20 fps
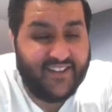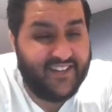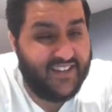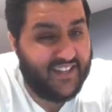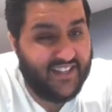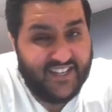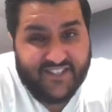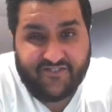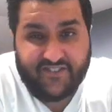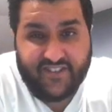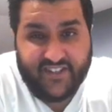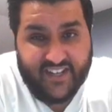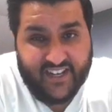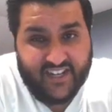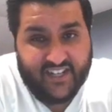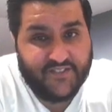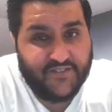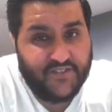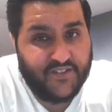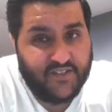Now that's
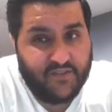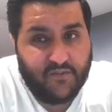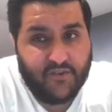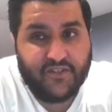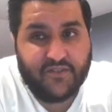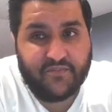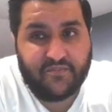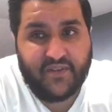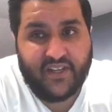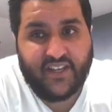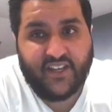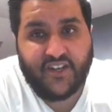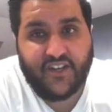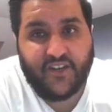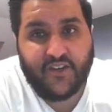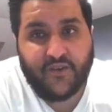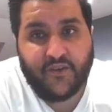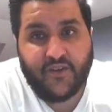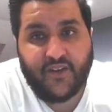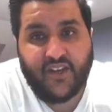ridiculous. For someone who's
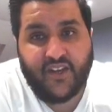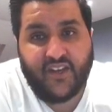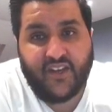being,